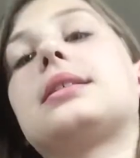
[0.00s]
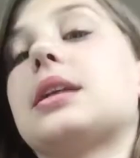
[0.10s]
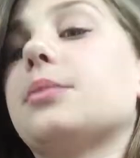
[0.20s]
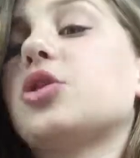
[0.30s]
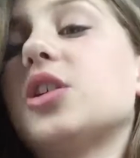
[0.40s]

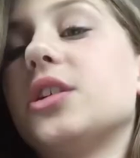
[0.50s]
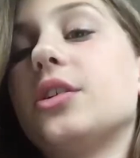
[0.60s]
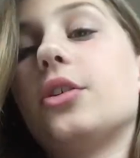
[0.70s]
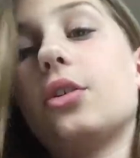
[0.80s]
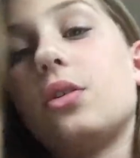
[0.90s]
snapshotted
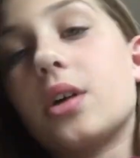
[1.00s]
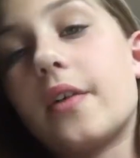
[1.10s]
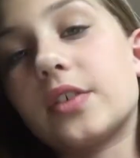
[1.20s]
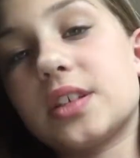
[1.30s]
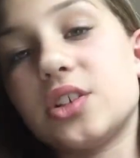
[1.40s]
her whole
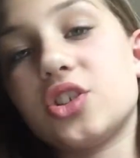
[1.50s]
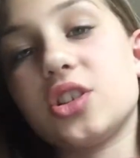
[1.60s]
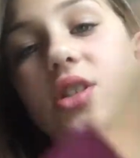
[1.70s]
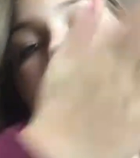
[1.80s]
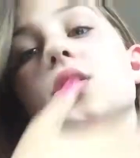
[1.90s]

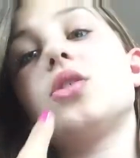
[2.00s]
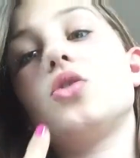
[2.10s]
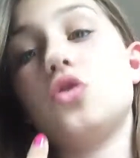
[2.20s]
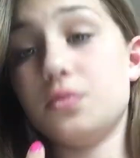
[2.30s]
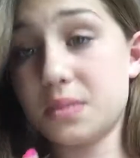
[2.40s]
conversation
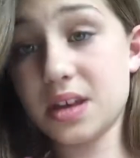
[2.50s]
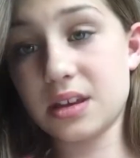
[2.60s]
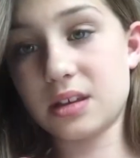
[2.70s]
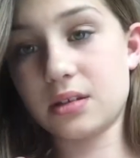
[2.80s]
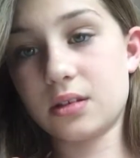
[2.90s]
to
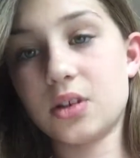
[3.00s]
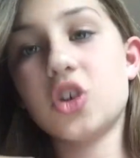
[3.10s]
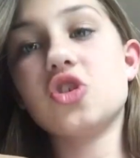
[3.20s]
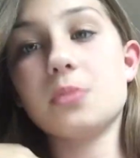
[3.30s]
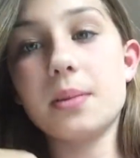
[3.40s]
me
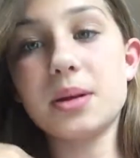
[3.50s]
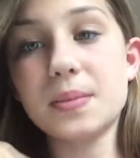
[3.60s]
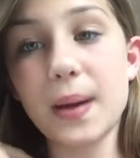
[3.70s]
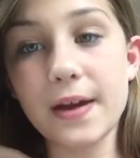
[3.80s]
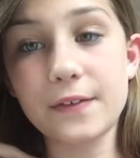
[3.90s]
to rub it in
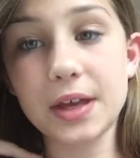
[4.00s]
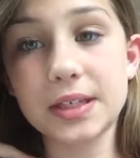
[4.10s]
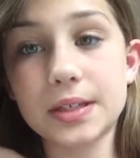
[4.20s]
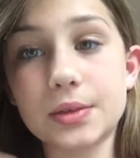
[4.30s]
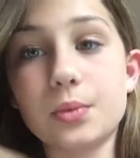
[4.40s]
my
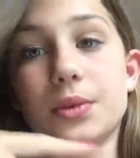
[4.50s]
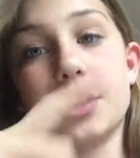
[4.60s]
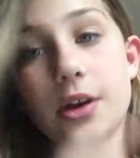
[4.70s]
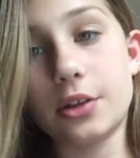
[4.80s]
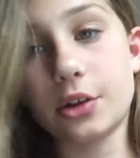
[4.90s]
face what
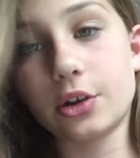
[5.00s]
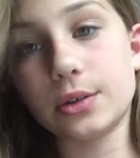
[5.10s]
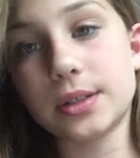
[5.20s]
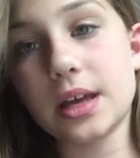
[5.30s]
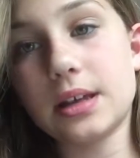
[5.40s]
the other girl
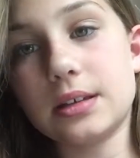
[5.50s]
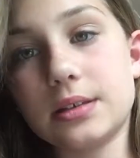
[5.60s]
said.